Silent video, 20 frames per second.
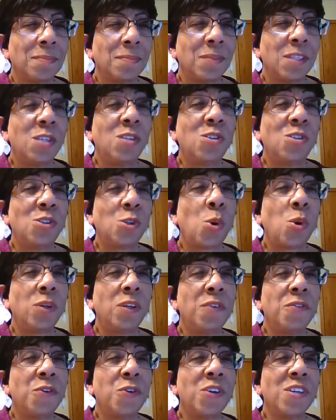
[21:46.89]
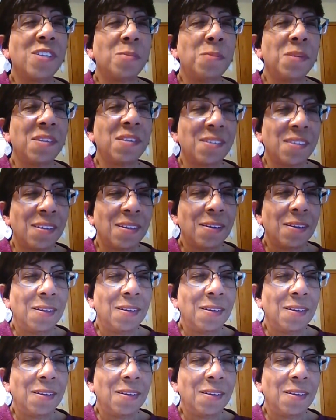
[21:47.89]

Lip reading: the soul of Christmas